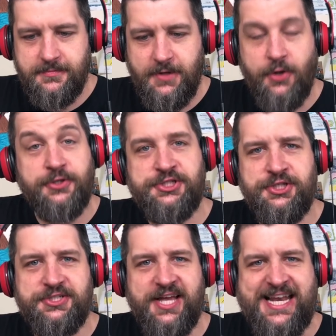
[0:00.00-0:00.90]
Although she
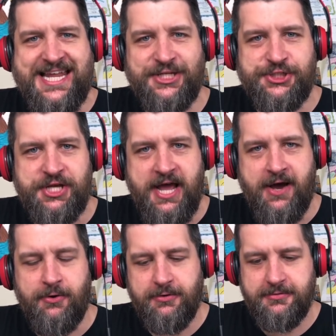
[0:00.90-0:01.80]
looks like a ninja
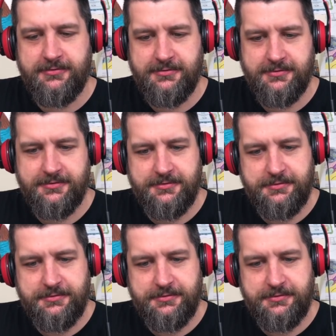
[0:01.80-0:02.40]
now. No time to